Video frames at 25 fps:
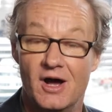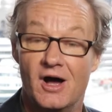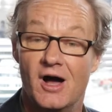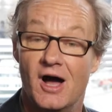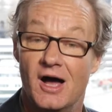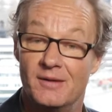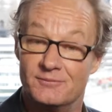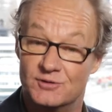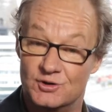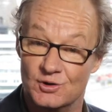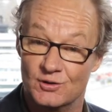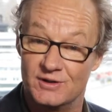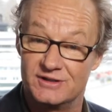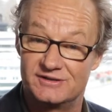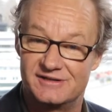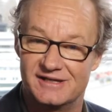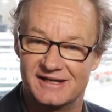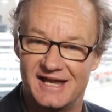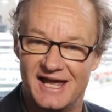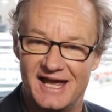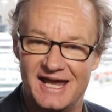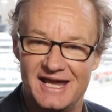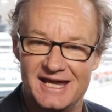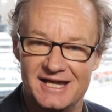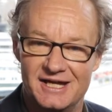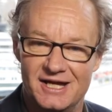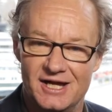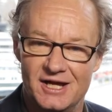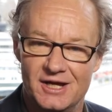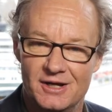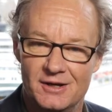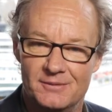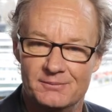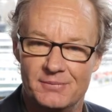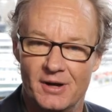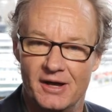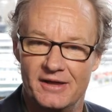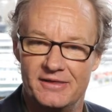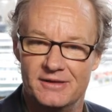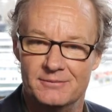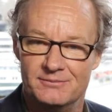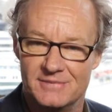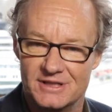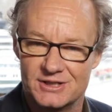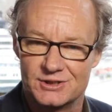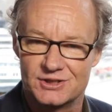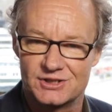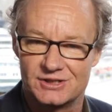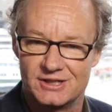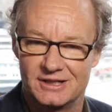I'm joined today by the
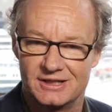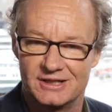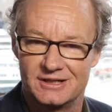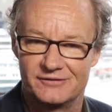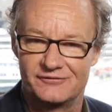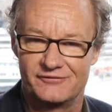Minister